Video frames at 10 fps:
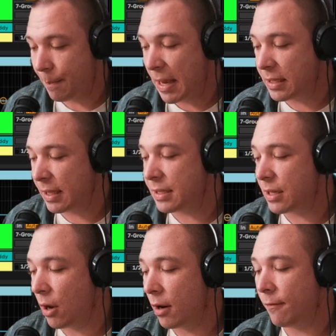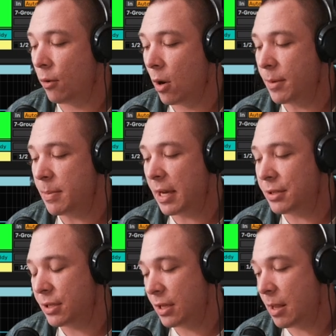basically this is an art form. It's making
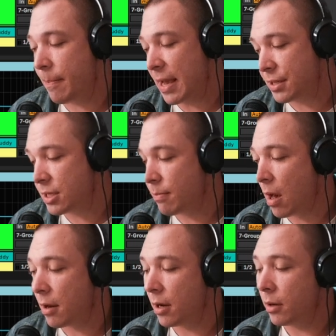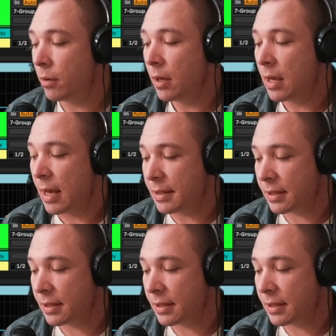sure that the bass is mono, it's